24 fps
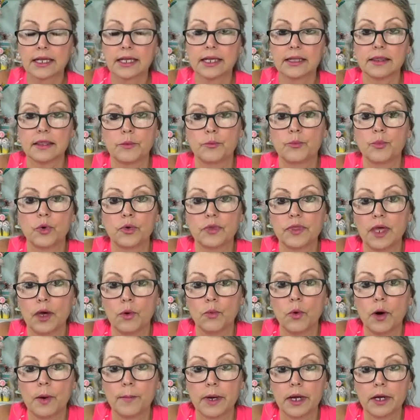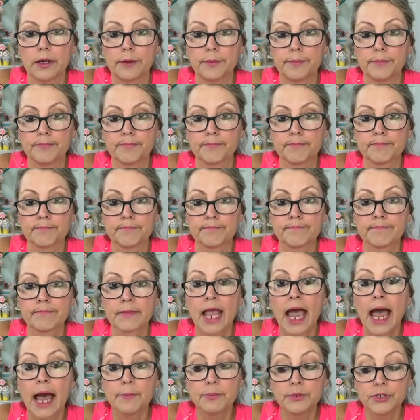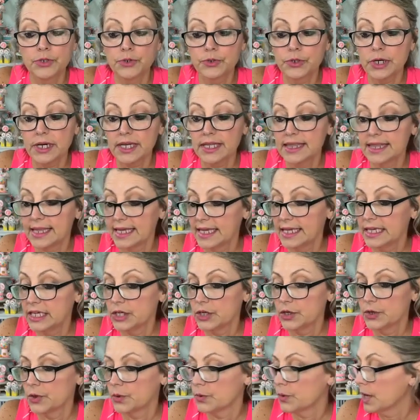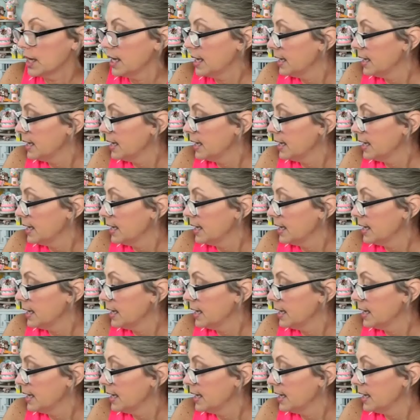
and I get them both at Walmart. I'm doing good, thank